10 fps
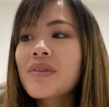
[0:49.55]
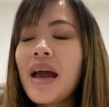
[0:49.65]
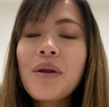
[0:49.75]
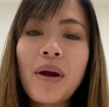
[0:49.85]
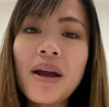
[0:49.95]

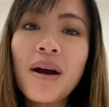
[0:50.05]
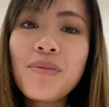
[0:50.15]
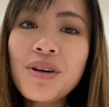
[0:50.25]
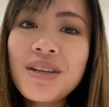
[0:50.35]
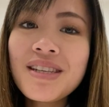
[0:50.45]
Anyway, I'm
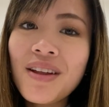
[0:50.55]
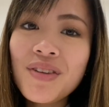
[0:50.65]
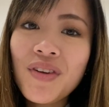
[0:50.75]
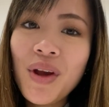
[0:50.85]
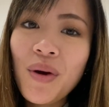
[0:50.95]
not gonna start this
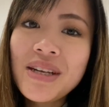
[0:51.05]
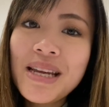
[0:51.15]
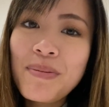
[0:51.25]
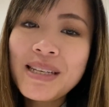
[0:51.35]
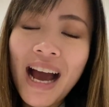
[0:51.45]
video on a
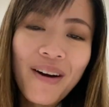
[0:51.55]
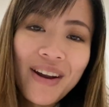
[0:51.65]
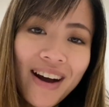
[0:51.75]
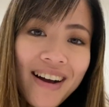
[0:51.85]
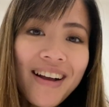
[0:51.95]
Debbie
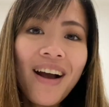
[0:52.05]
Downer.